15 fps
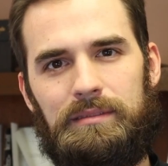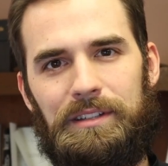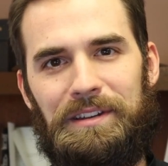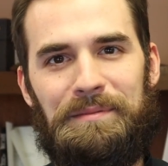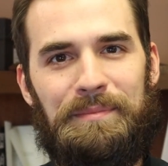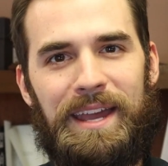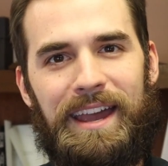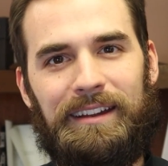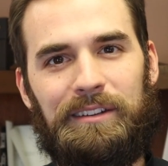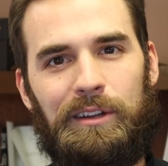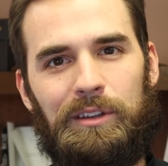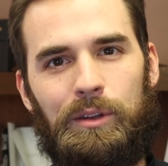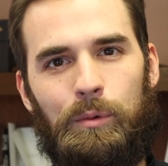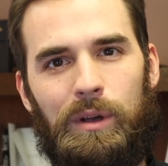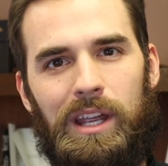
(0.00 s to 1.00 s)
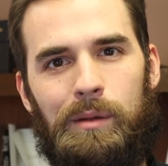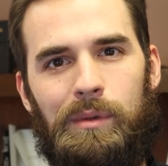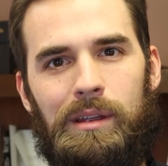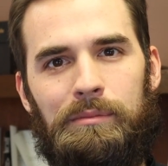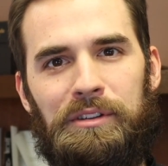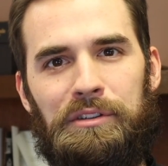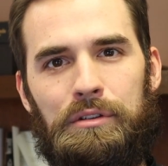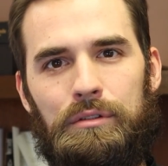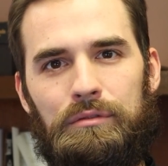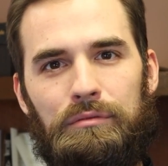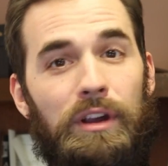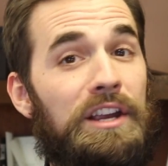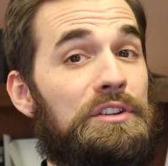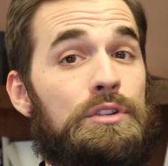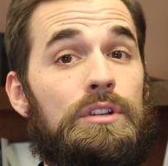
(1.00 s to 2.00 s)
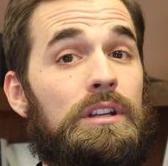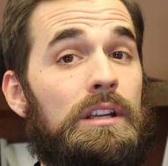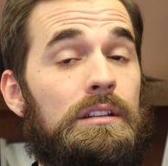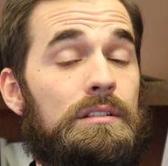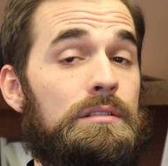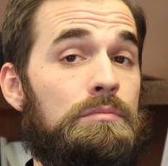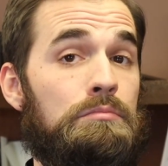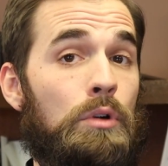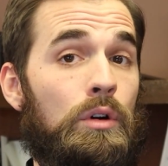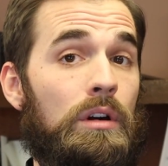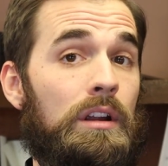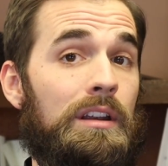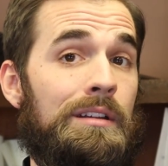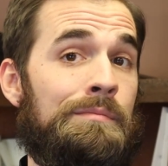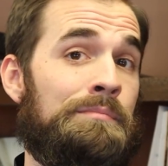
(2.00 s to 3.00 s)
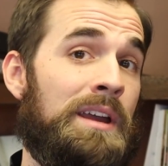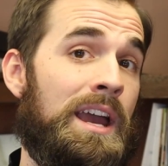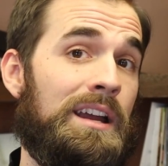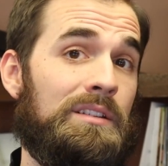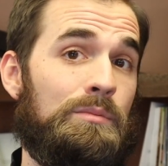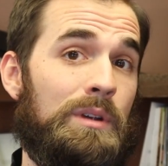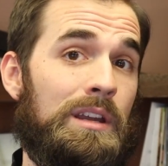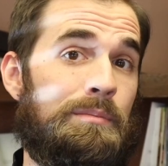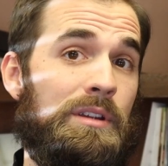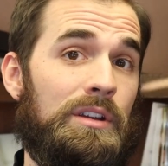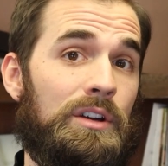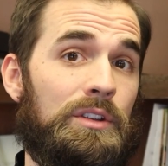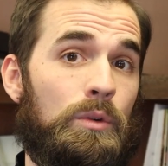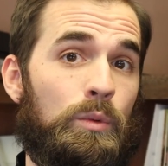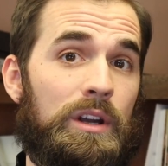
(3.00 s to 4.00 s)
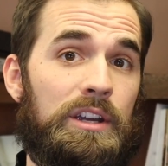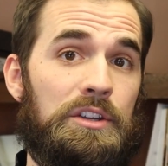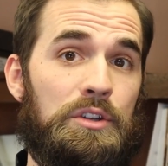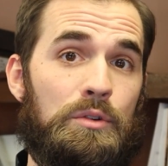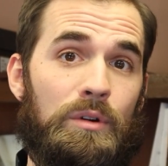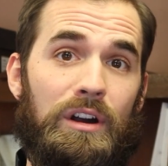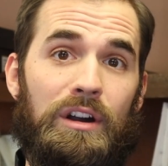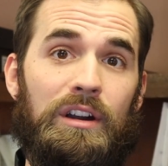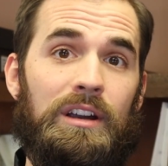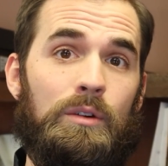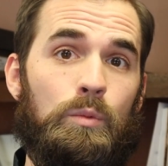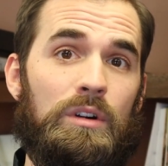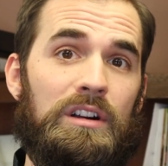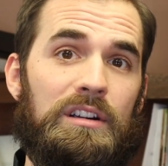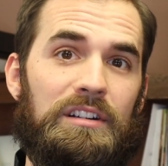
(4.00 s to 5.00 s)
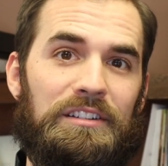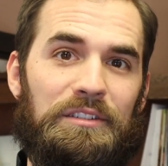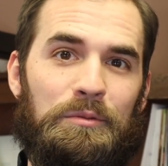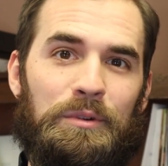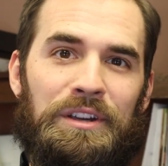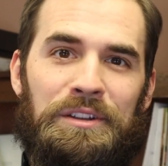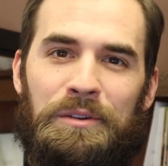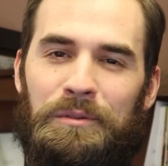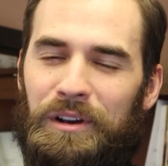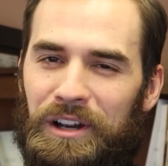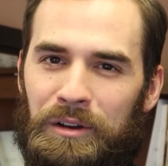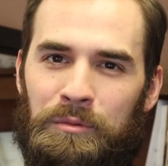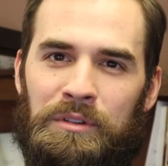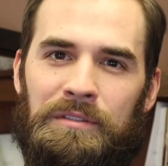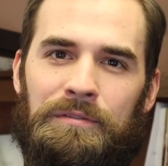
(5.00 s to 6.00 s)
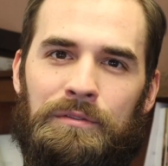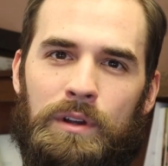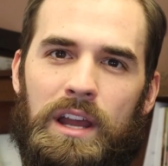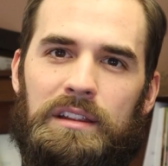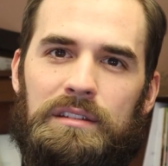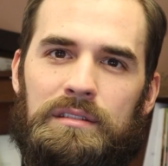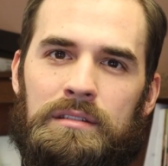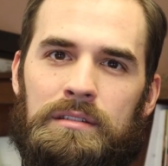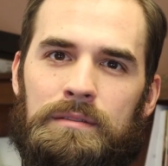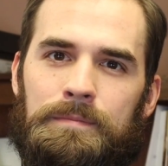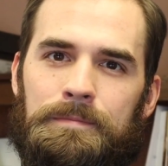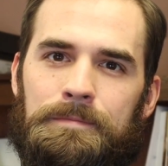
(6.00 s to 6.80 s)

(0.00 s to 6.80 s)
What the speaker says: An impact on the way maybe you raise your kids, or an impact maybe on the way you are at work, or the way you are with friends.